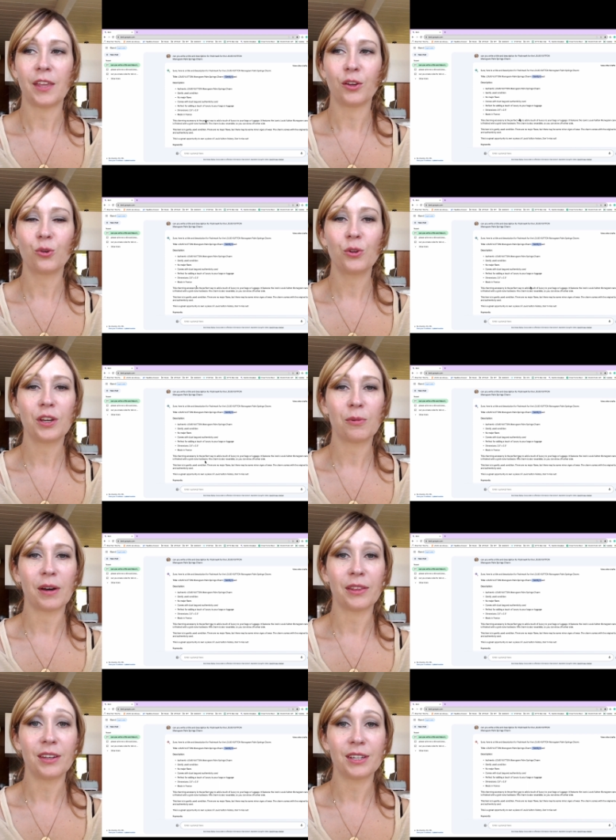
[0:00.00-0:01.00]
And the cool thing
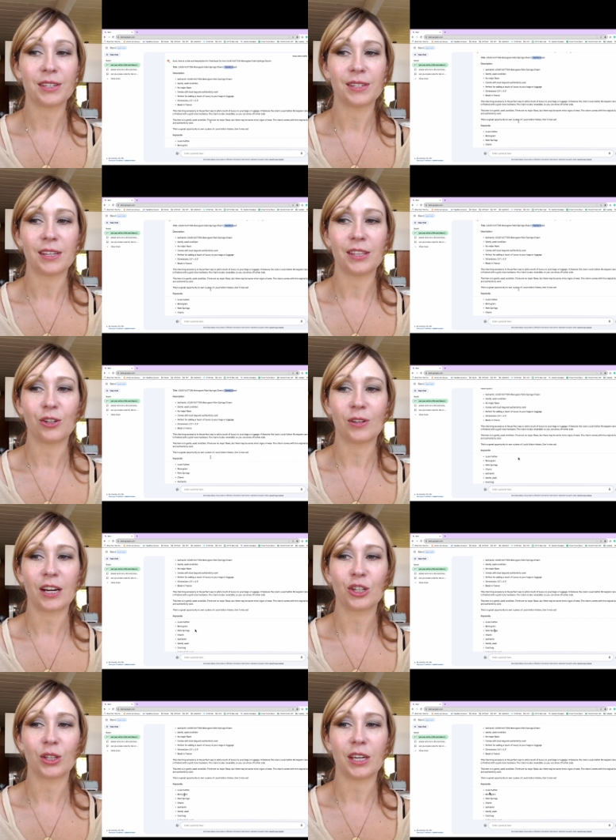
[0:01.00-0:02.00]
about this is that there's
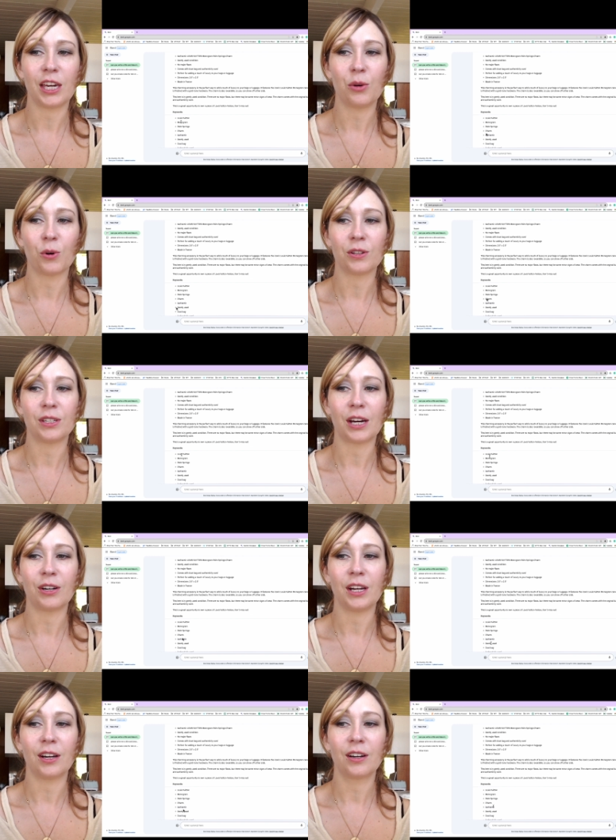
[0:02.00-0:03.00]
actually keywords
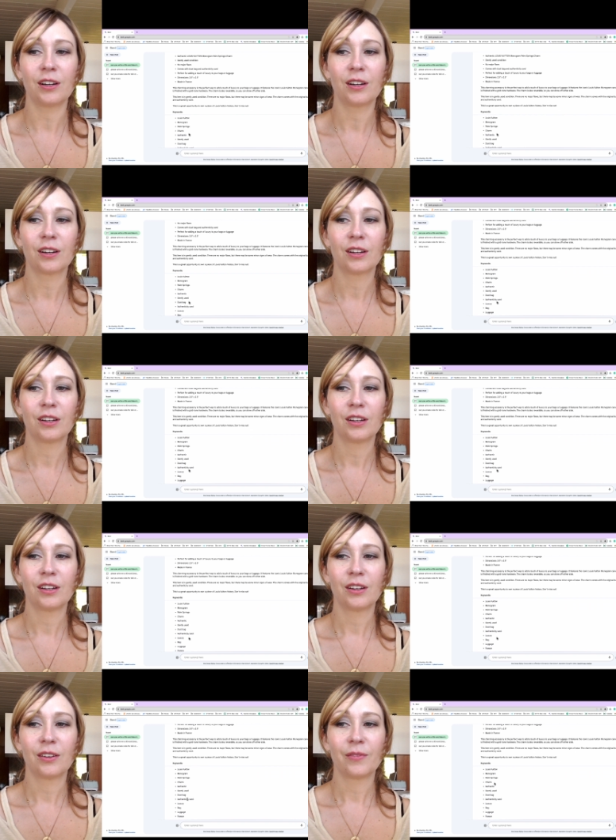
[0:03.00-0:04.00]
down here.
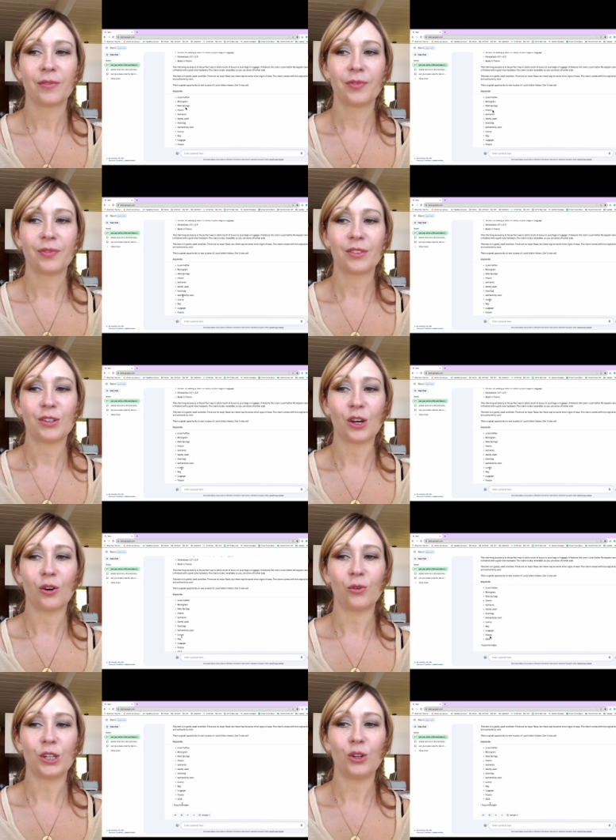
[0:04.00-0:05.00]

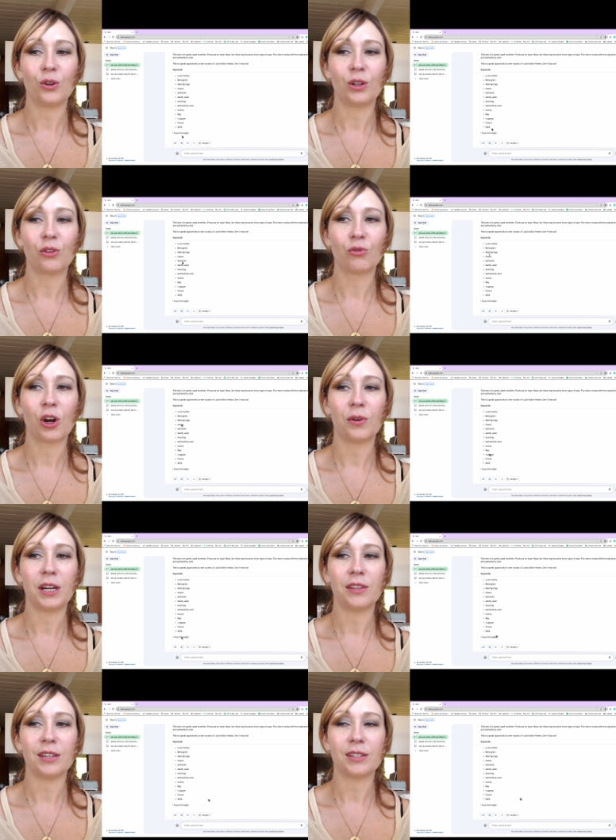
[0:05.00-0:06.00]
So you could throw
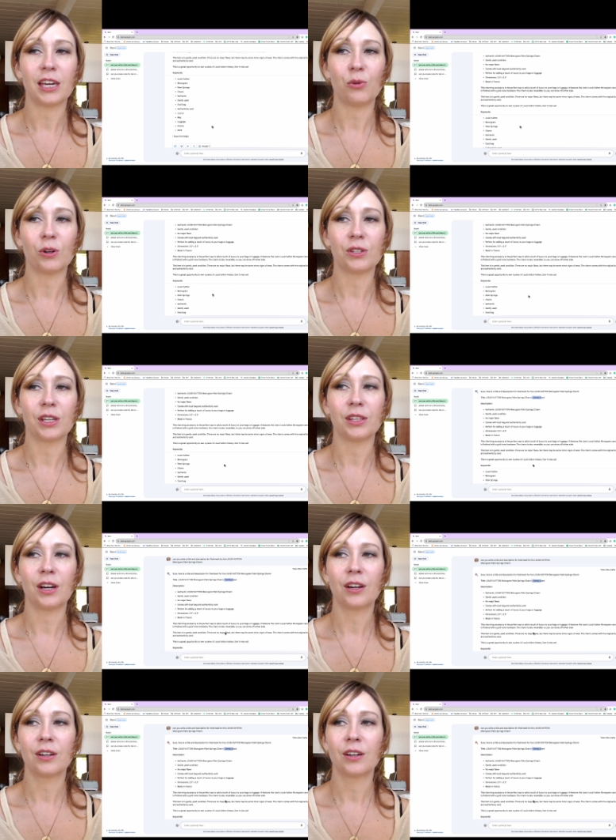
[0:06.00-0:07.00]
any of these keywords in
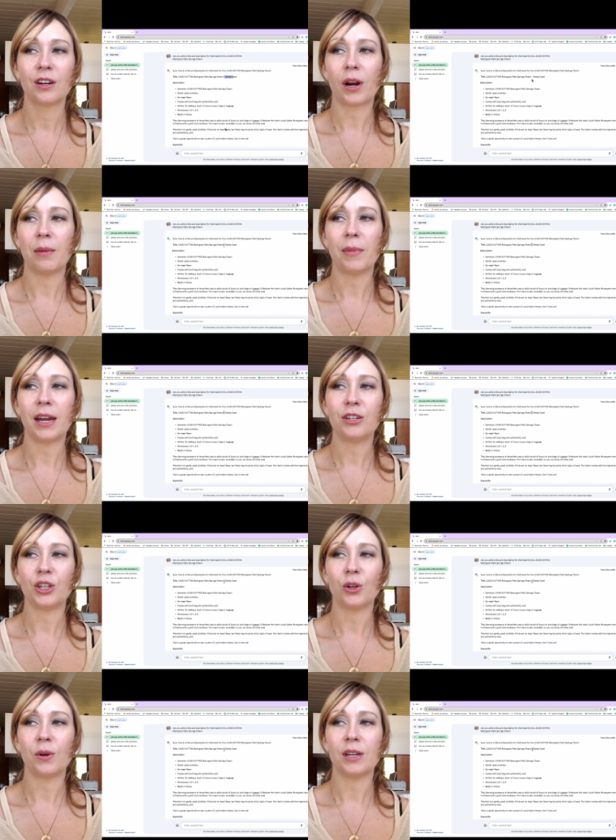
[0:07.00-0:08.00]
there. What I might
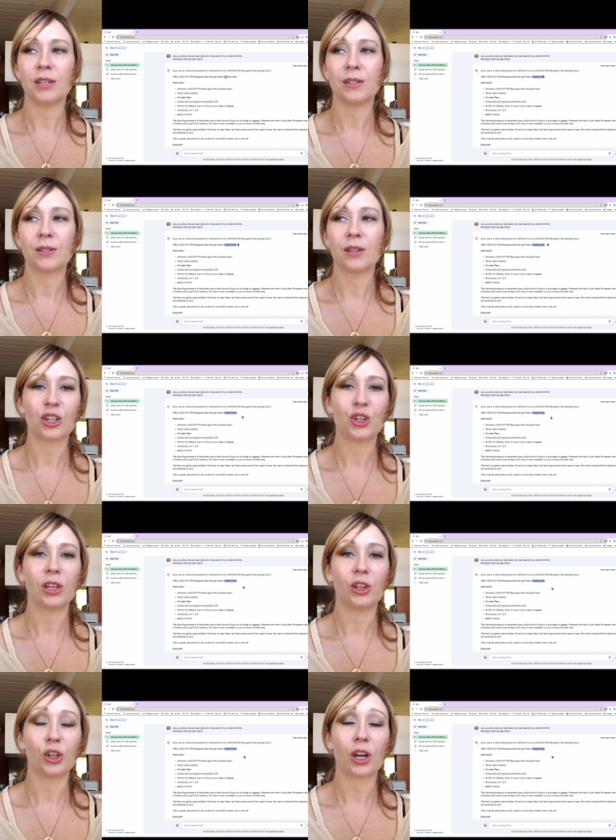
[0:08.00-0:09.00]
do is
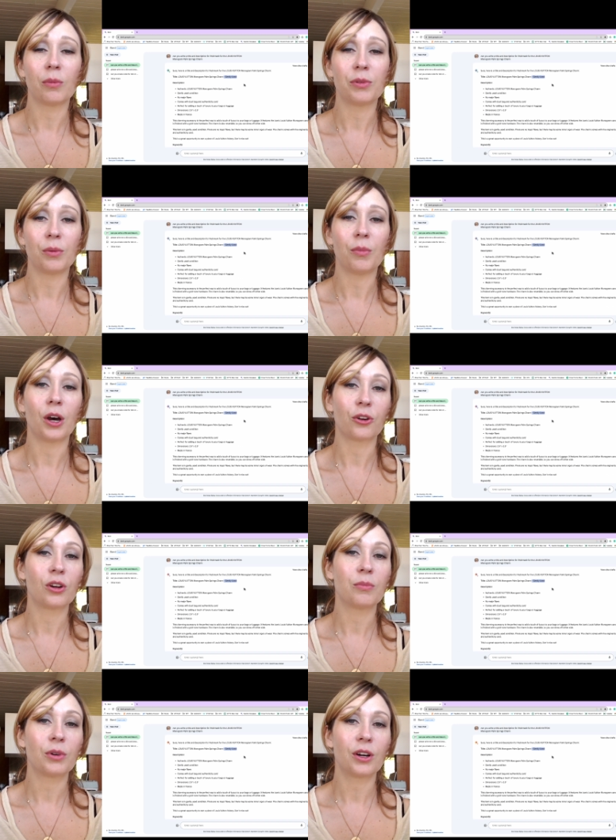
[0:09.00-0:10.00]
actually look up the model
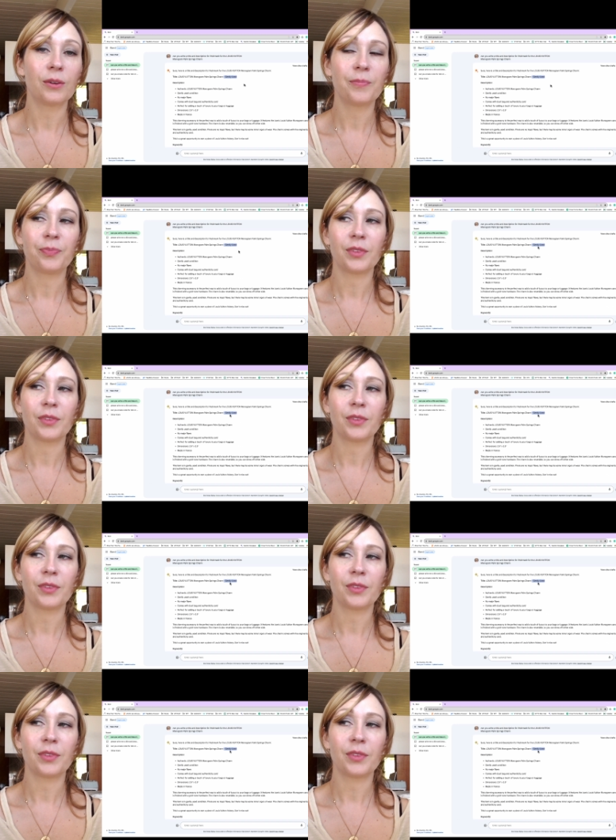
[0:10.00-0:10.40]
number,